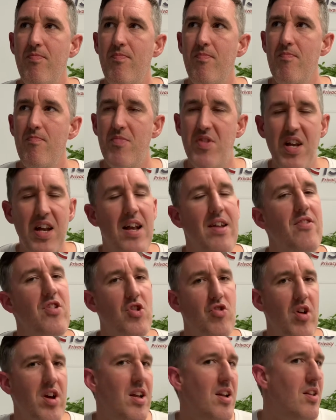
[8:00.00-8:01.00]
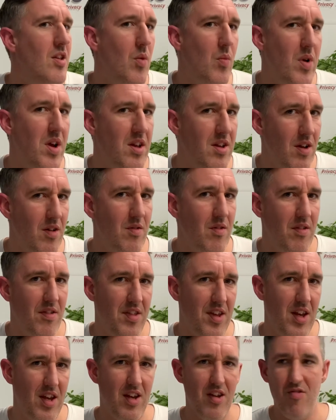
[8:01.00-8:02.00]
deliver training that we don't think
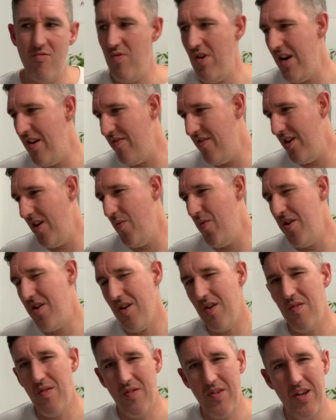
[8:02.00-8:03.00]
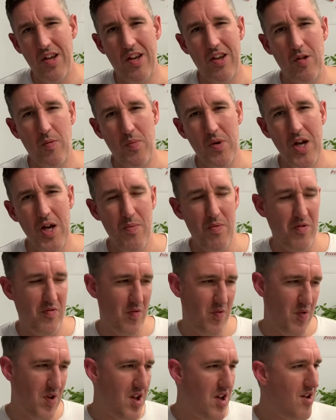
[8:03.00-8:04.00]
is relevant and we don't think is purposeful.
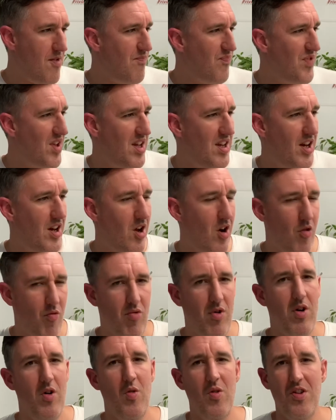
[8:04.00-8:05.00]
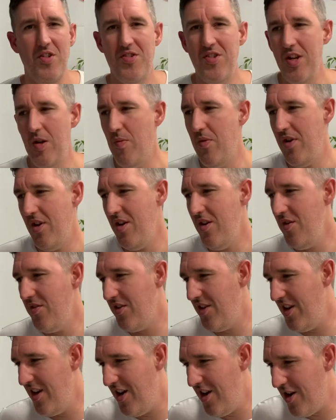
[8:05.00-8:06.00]
And in our role as DPOs and in
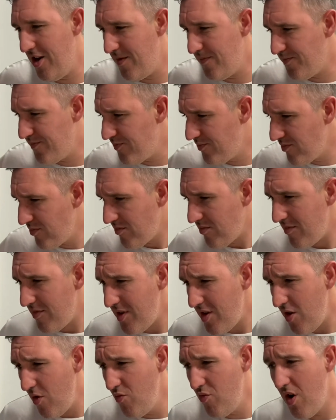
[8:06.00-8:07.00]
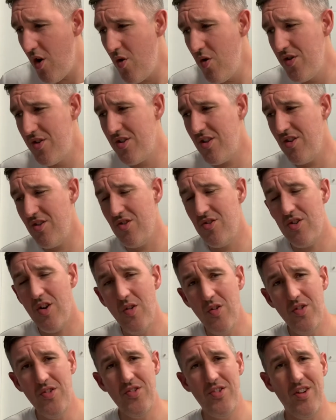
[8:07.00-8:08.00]
our role as
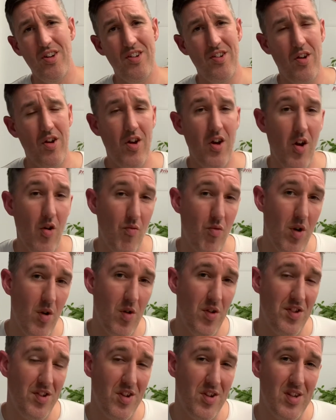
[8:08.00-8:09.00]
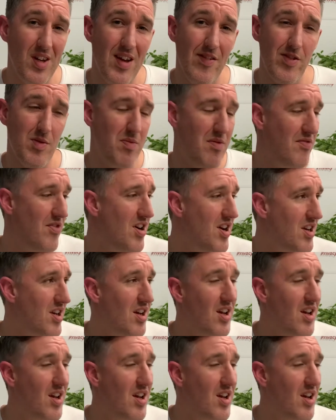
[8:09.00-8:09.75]
consultants and in our role as a service provider,